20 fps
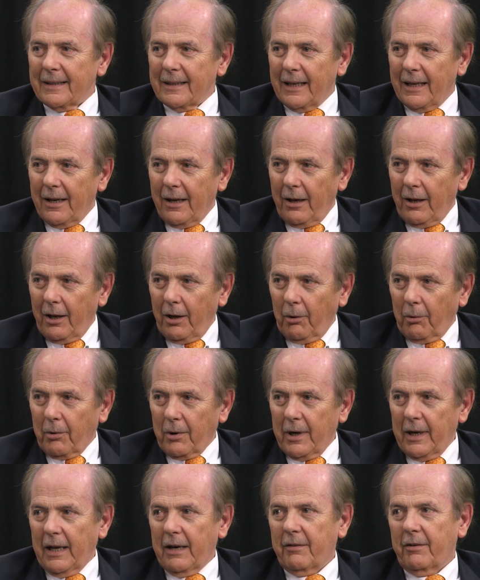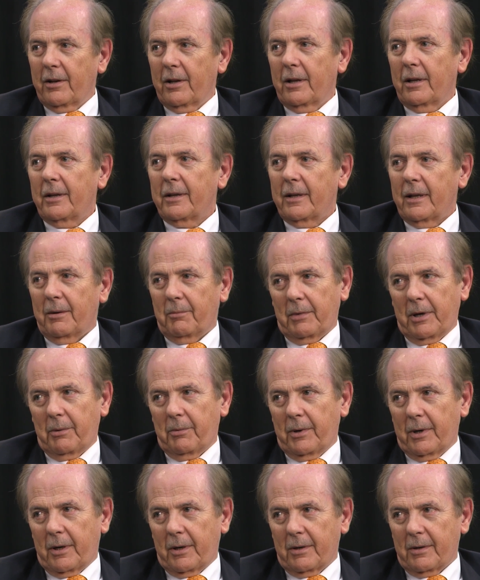a lower level than we
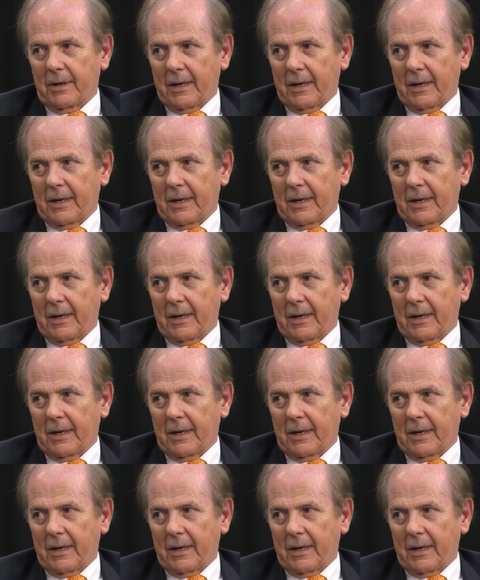would